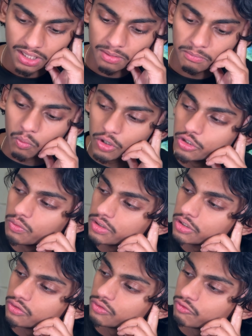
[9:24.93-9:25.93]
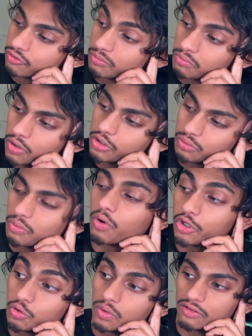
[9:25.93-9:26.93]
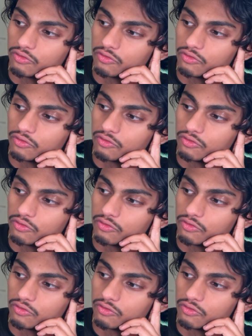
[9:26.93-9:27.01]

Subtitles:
but what you want to do, what you will